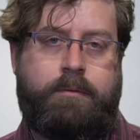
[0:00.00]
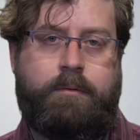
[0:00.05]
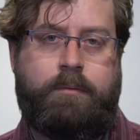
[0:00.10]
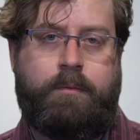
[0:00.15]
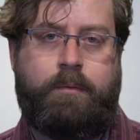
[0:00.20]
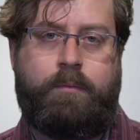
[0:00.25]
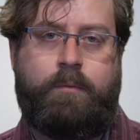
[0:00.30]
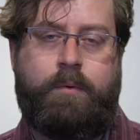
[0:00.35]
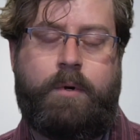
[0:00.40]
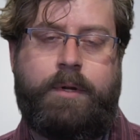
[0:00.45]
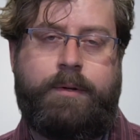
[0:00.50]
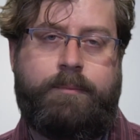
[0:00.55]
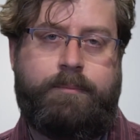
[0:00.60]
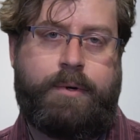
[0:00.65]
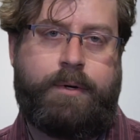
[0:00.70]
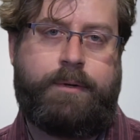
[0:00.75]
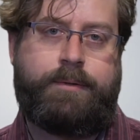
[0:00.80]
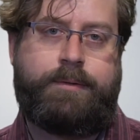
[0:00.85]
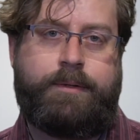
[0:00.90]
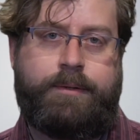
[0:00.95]
one
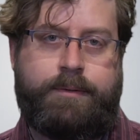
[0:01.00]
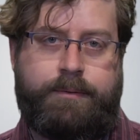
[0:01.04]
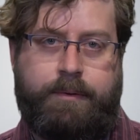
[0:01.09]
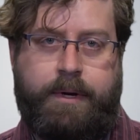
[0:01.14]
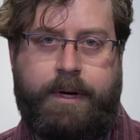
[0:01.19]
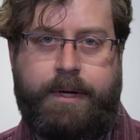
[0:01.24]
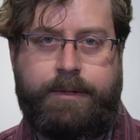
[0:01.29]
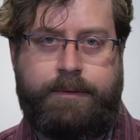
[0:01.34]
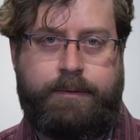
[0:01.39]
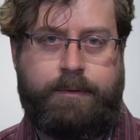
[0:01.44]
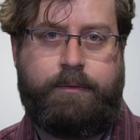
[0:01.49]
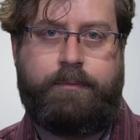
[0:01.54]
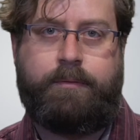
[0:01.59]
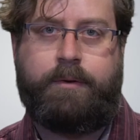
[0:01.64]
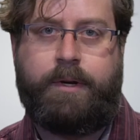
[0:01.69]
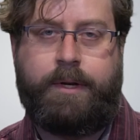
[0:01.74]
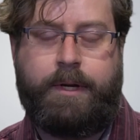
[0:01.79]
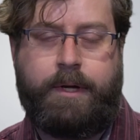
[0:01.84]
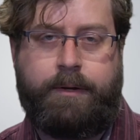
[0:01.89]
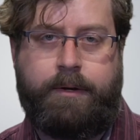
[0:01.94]
person's rights
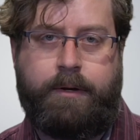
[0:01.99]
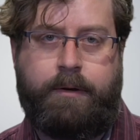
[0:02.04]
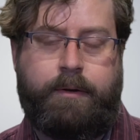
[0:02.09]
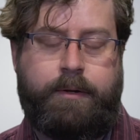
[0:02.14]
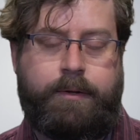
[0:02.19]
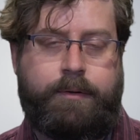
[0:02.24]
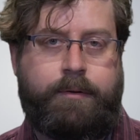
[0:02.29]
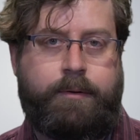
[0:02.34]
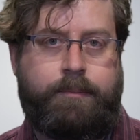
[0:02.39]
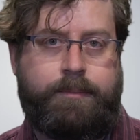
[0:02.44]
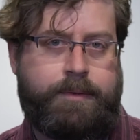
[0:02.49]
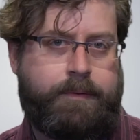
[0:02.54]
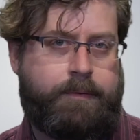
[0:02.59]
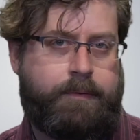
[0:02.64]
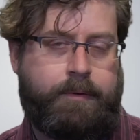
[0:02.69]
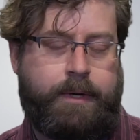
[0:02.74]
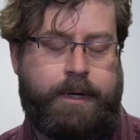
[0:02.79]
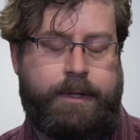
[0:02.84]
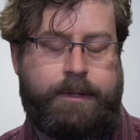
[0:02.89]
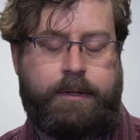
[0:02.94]
over another in terms of
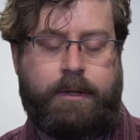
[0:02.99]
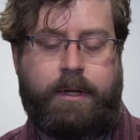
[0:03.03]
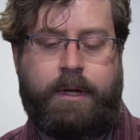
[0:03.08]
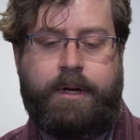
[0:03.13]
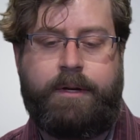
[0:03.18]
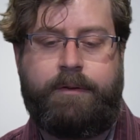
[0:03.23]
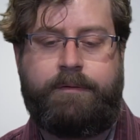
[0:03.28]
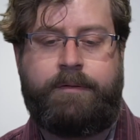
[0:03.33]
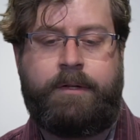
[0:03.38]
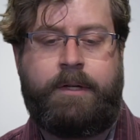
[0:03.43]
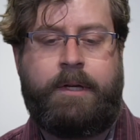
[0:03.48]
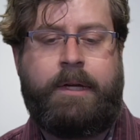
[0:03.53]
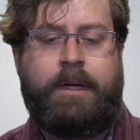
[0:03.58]
the right to life,